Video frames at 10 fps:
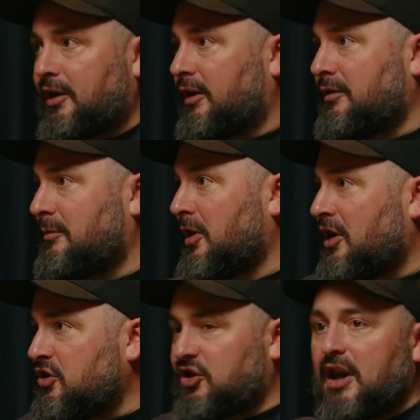you
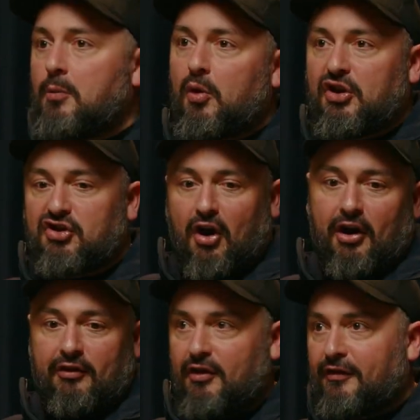jaywalk in China and the